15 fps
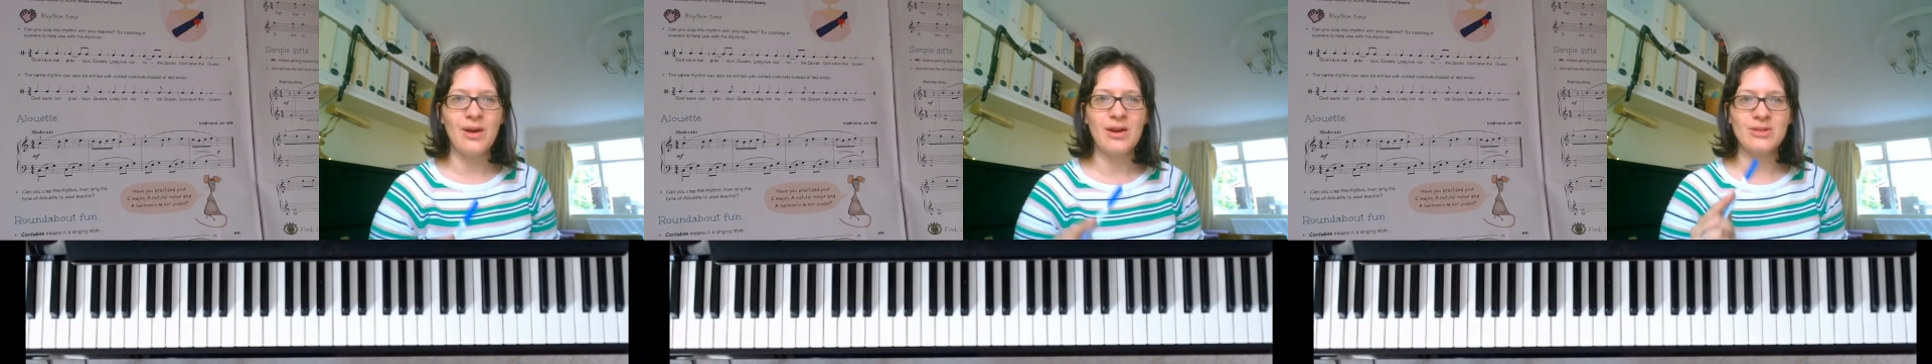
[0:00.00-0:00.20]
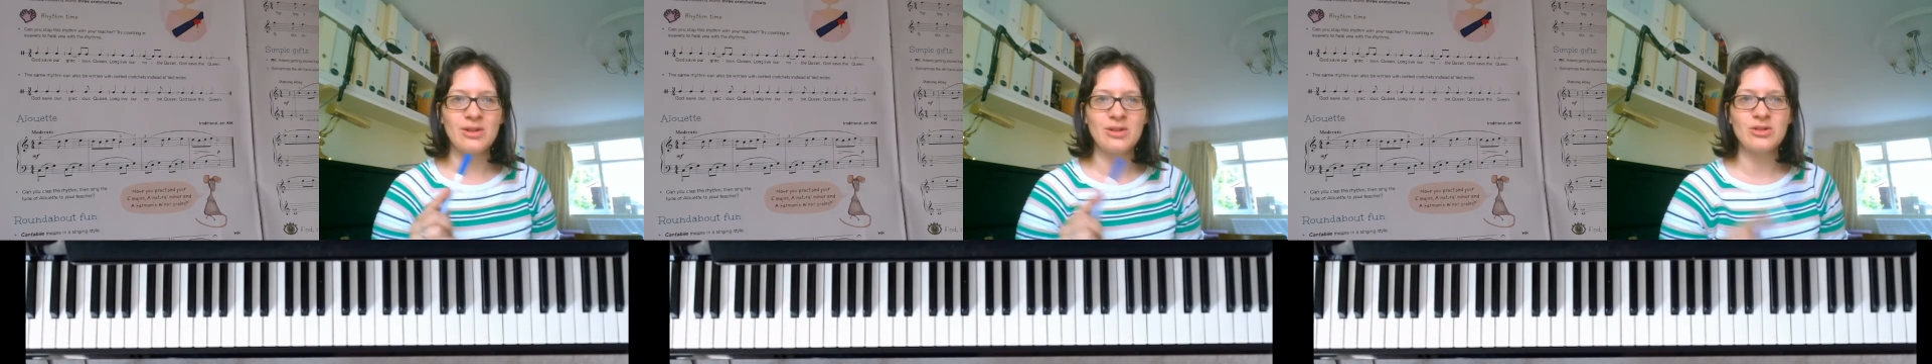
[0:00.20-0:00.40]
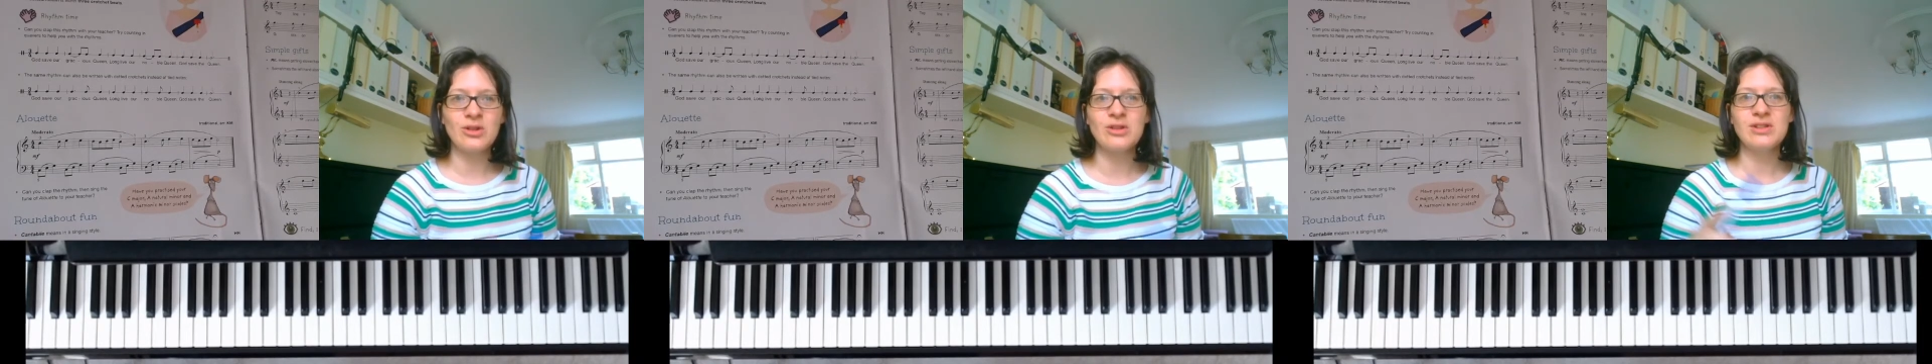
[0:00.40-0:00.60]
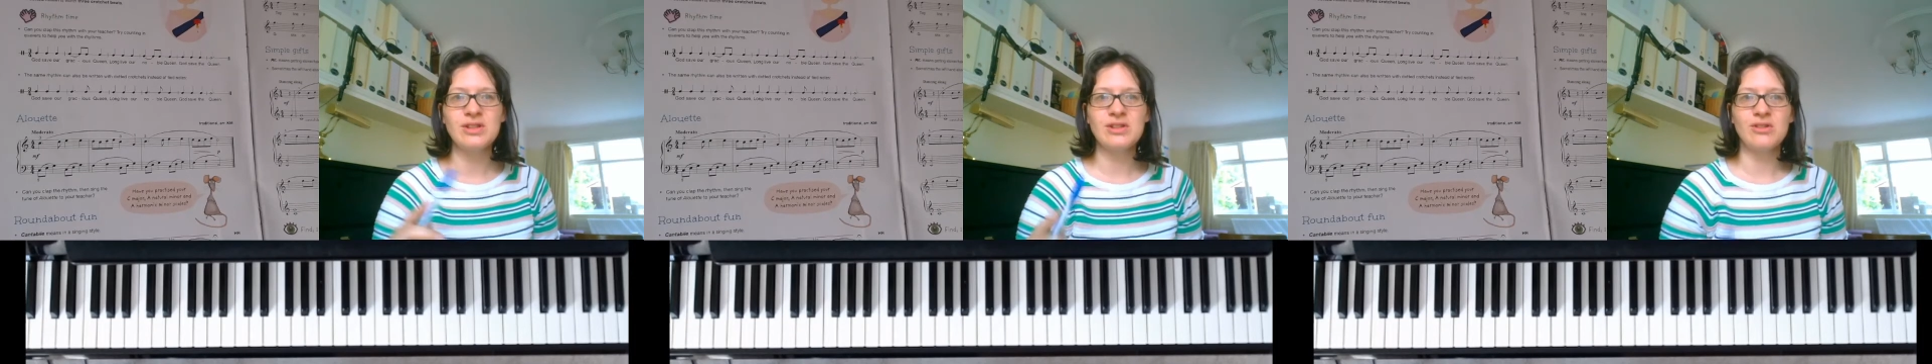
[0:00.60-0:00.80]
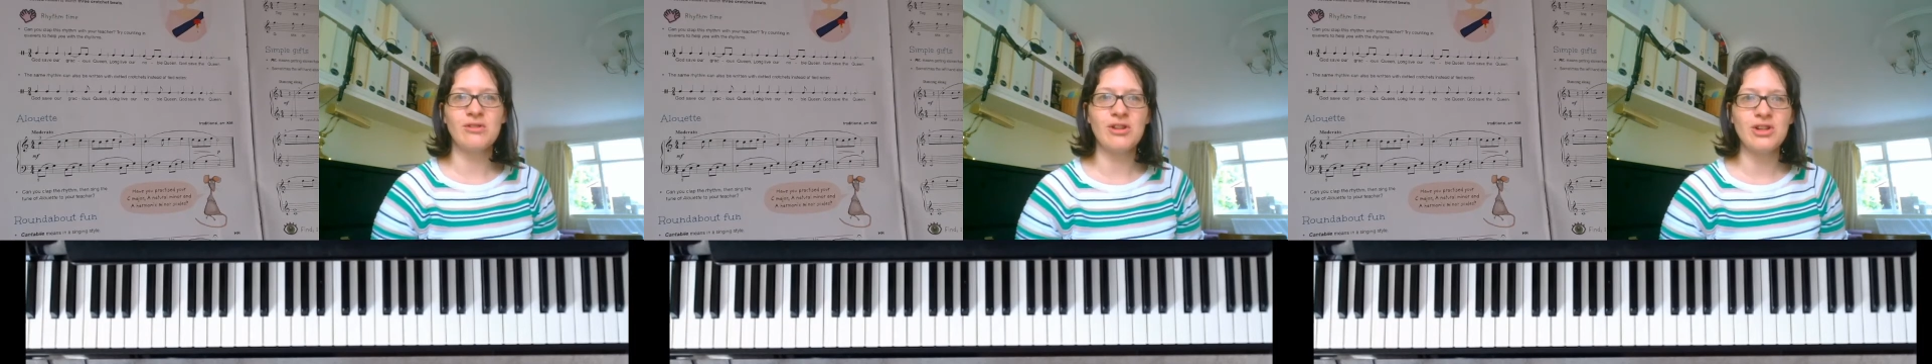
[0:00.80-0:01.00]
as a
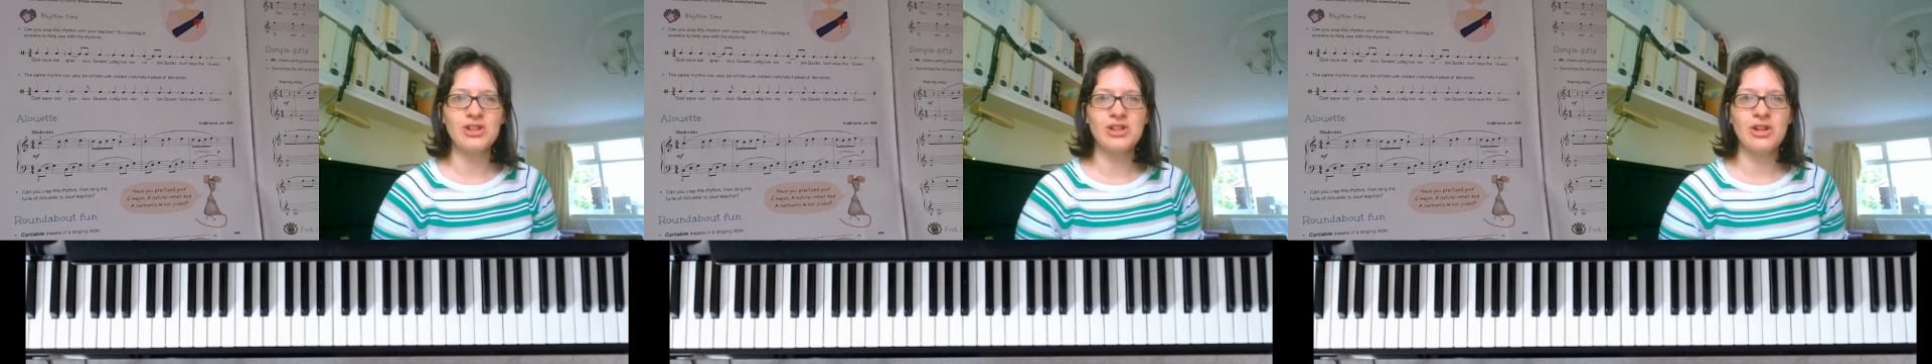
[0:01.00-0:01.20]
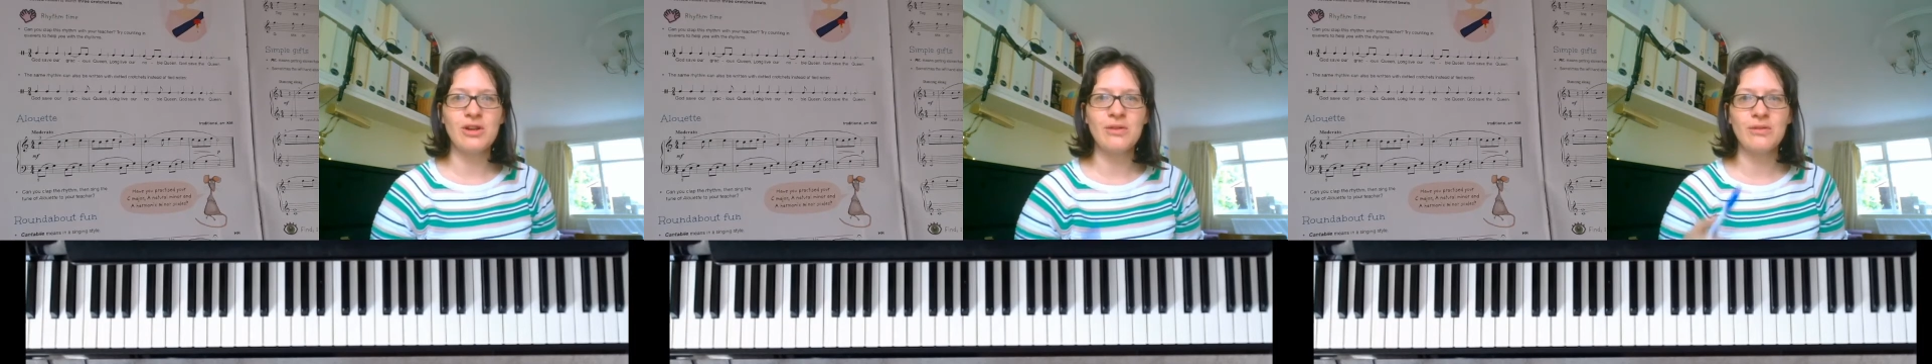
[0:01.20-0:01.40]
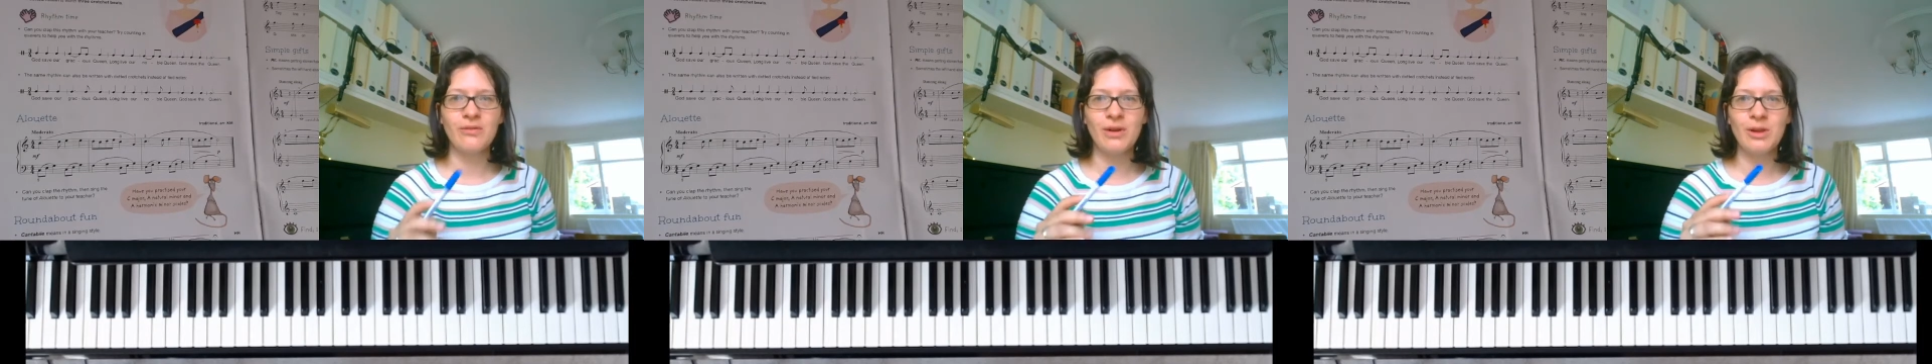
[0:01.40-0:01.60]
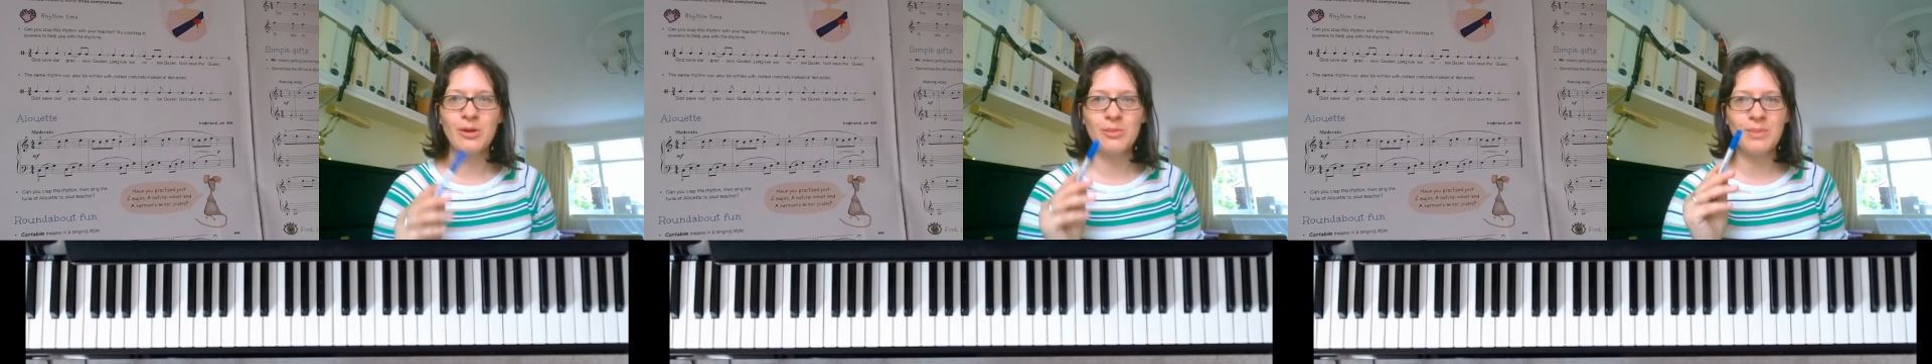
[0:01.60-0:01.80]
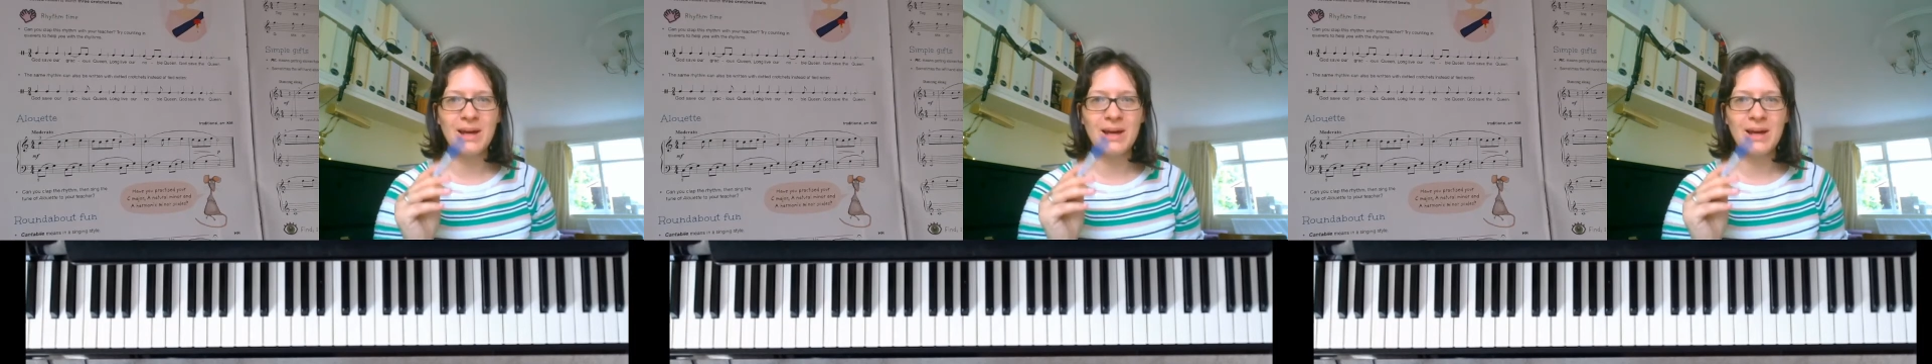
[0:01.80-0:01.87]
dotted crotchet followed